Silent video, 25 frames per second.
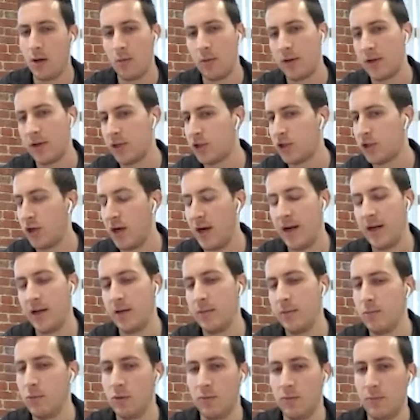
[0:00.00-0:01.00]
We could try
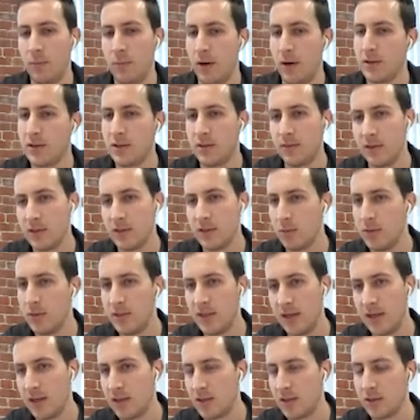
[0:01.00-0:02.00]
to move parts of it to a
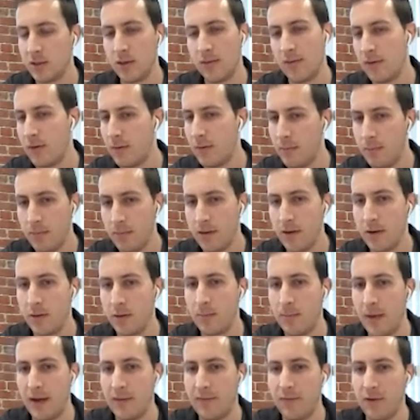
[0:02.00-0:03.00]
DNS server,
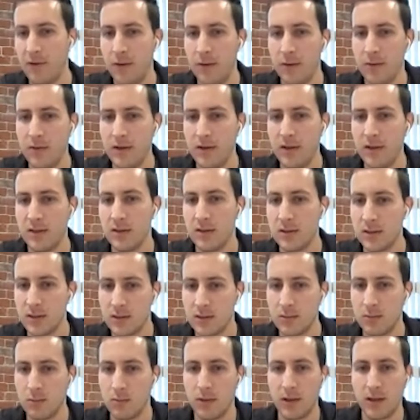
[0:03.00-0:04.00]
bad for other
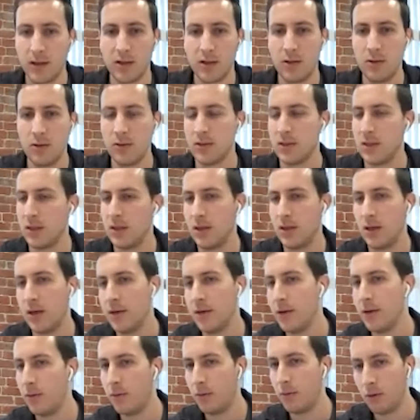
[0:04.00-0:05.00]
reasons. We could use a
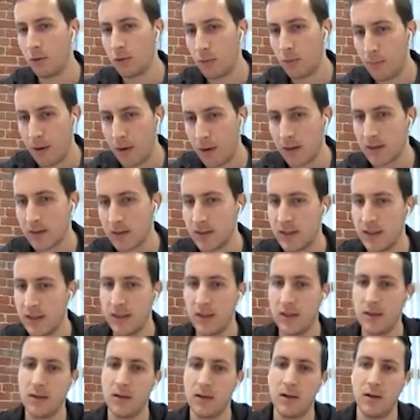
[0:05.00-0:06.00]
node local
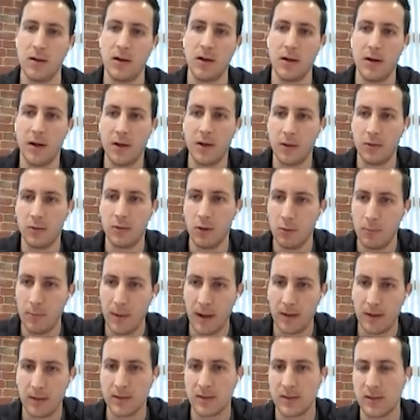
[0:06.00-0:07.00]
proxy, another load
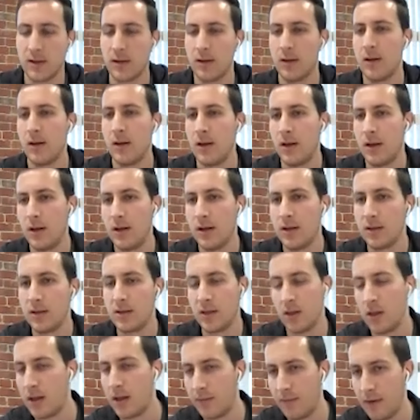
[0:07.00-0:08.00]
balancer.
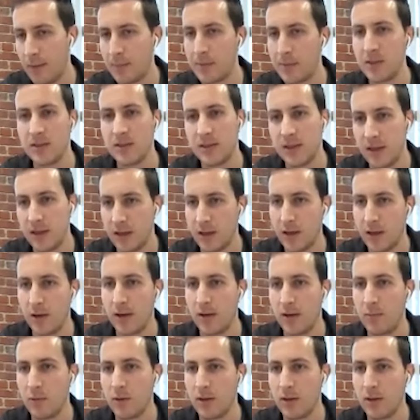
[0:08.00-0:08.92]
There's a lot of options here.